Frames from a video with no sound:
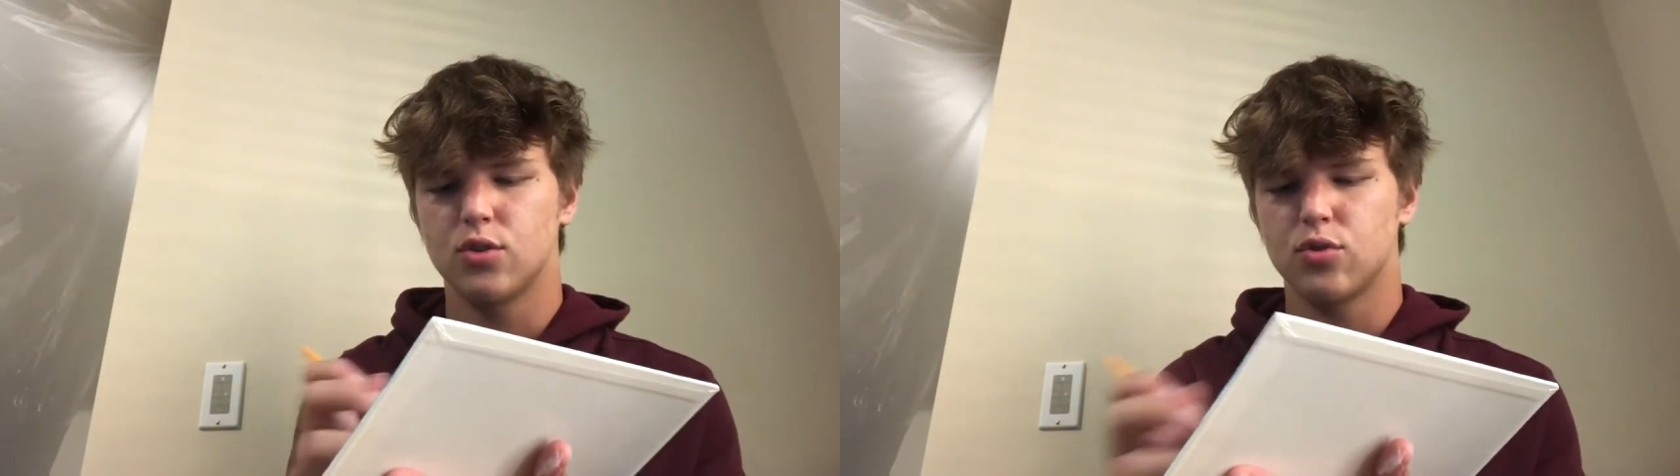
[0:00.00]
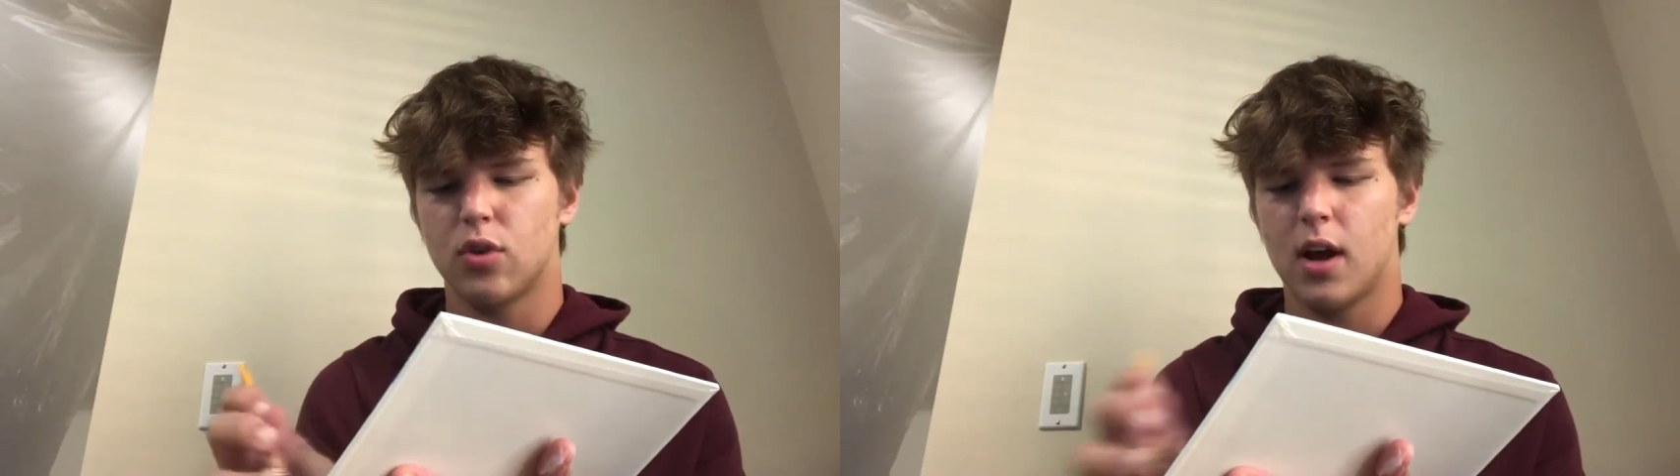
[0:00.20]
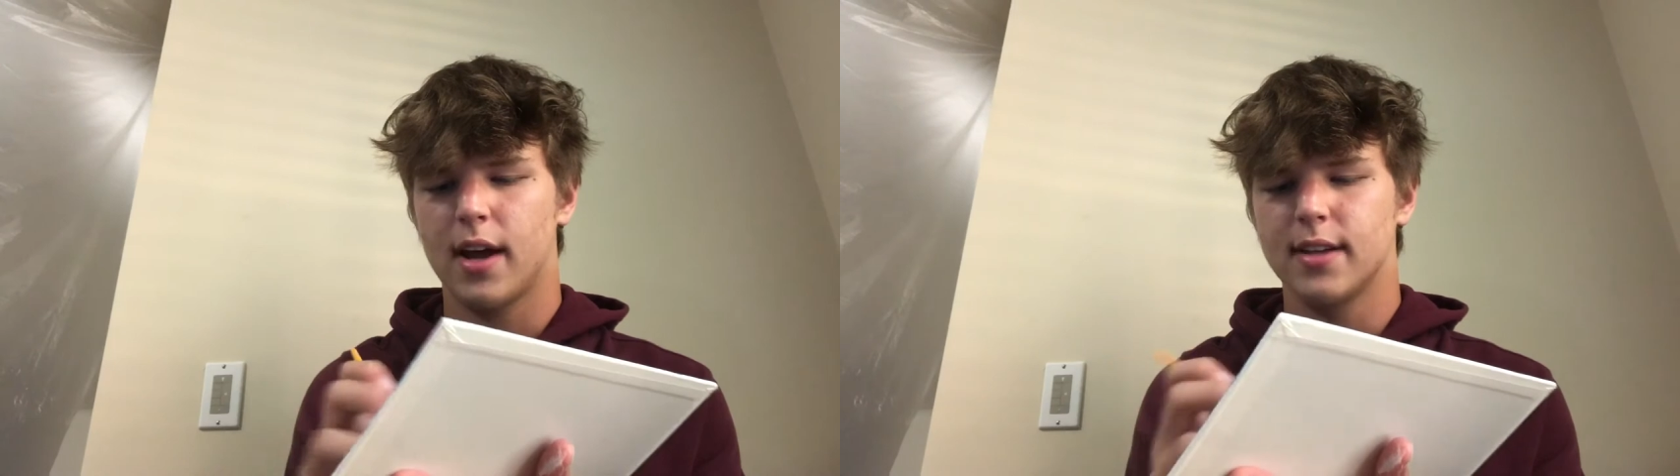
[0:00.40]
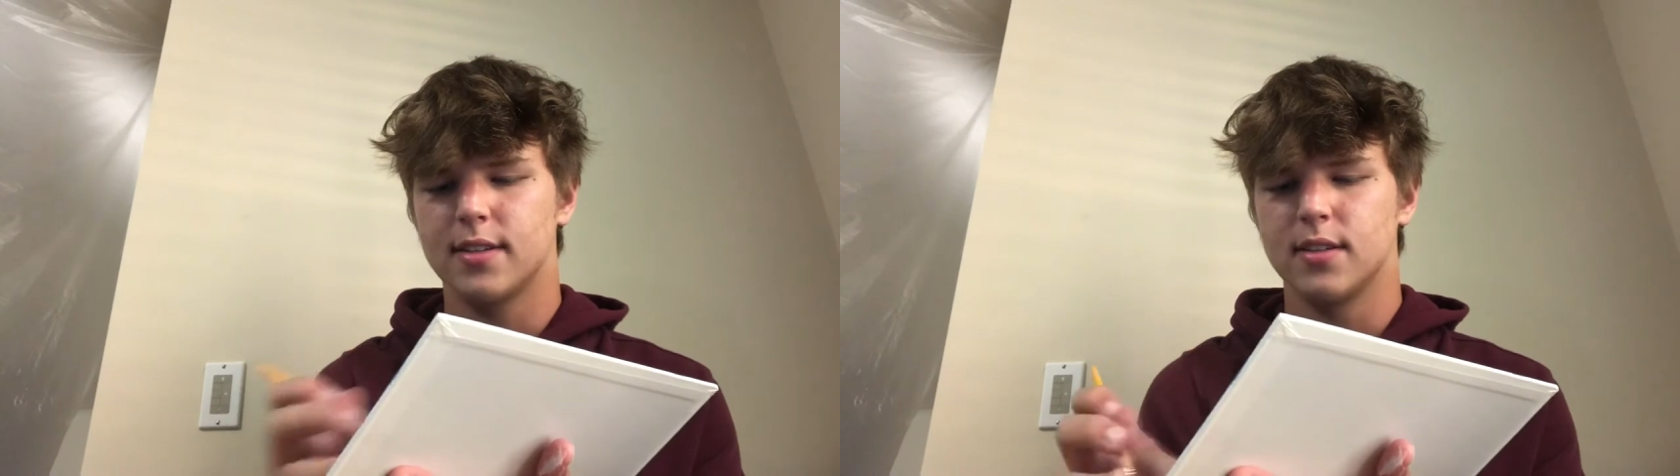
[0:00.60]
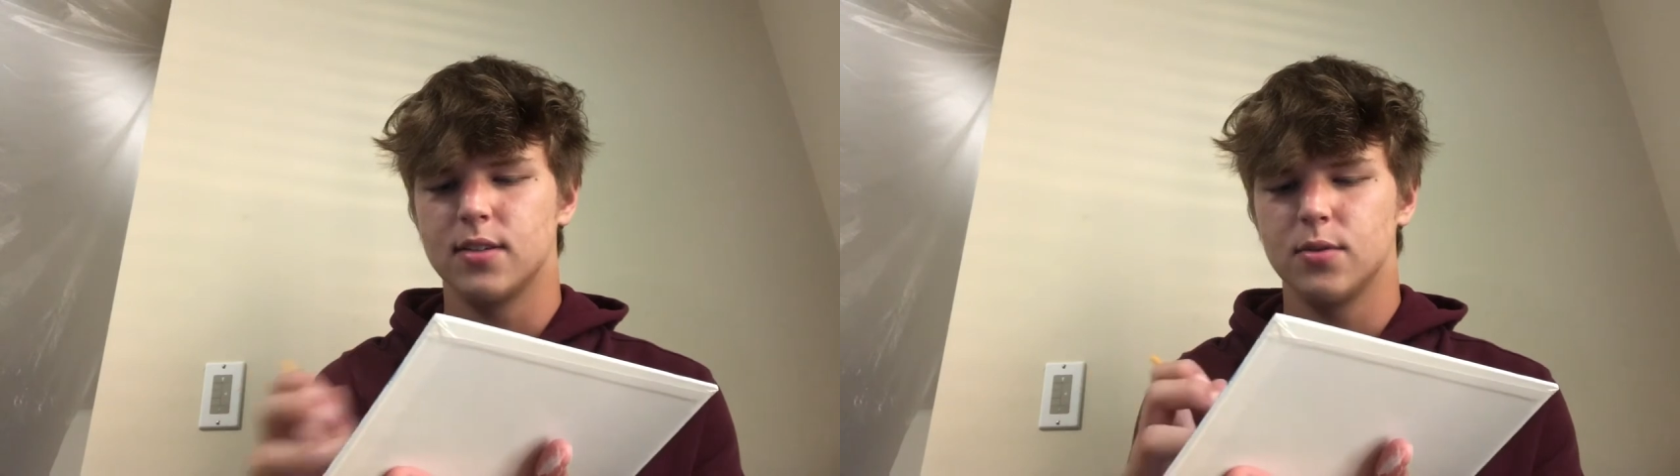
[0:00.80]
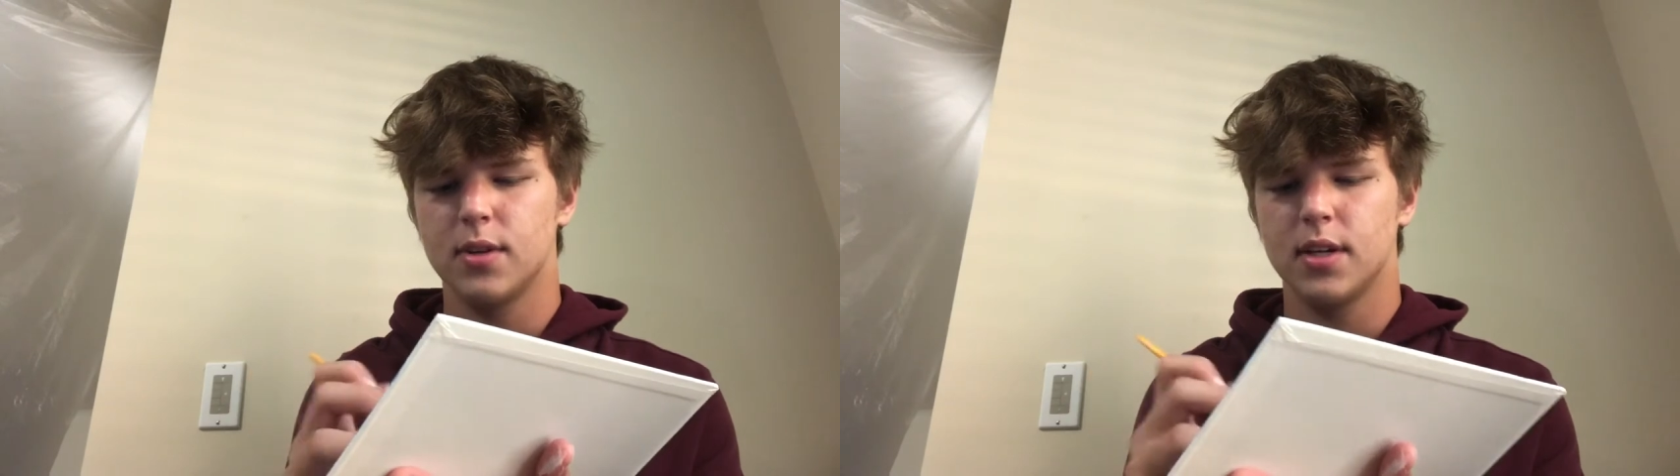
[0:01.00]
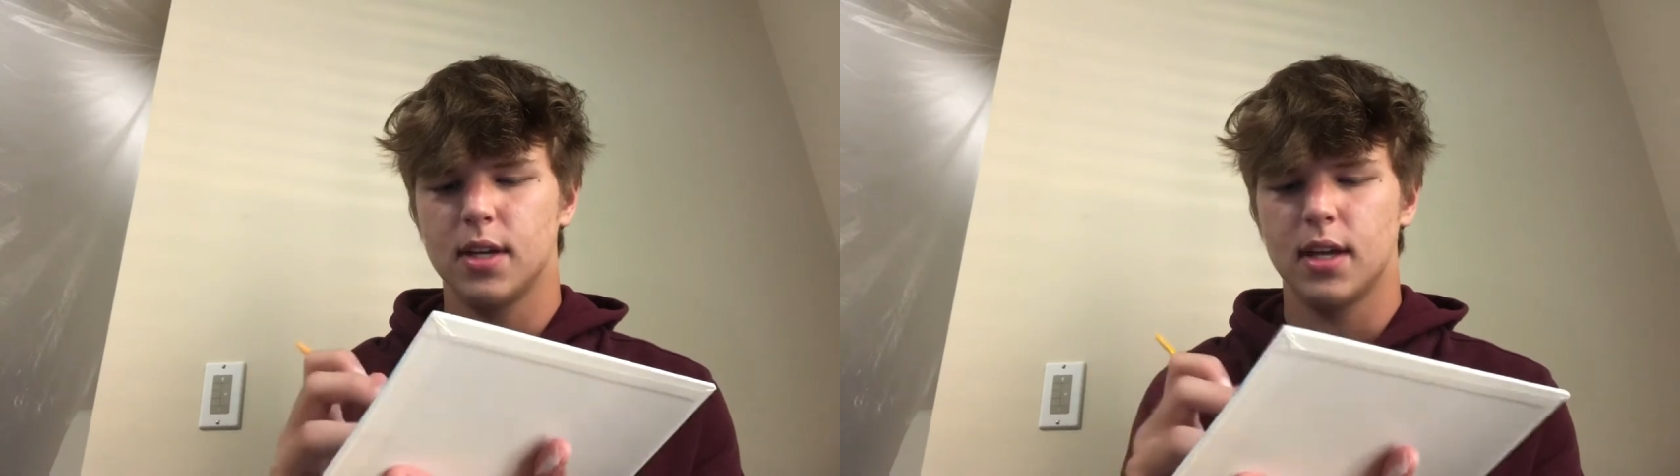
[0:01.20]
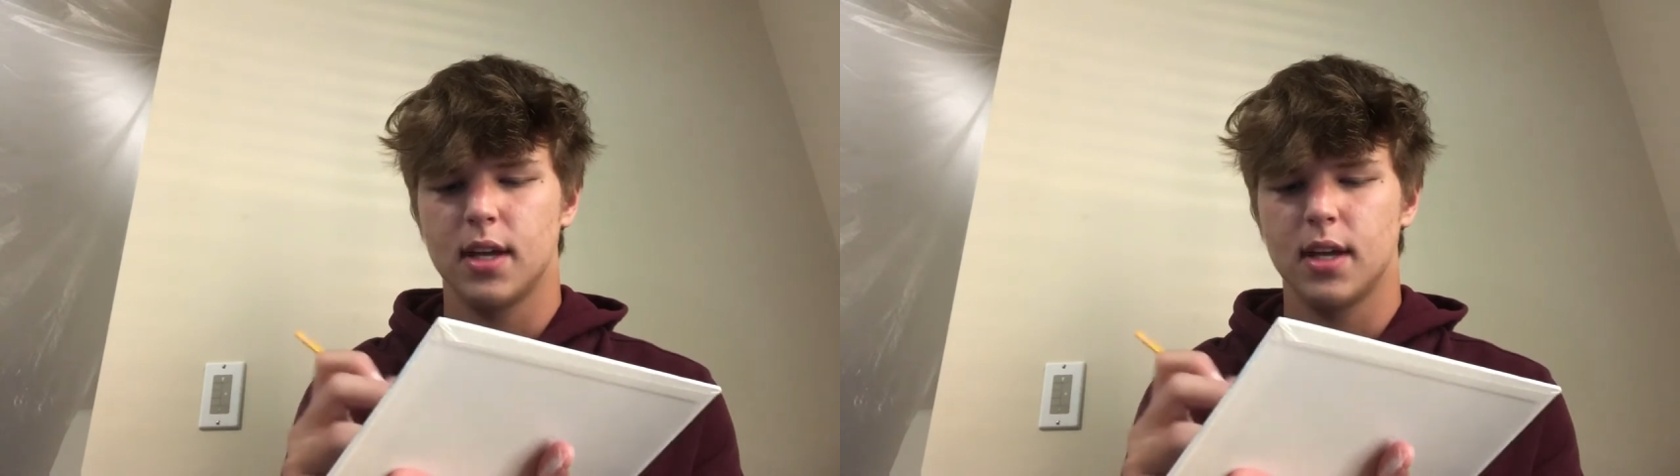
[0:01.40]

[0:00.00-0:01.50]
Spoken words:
tried to do it,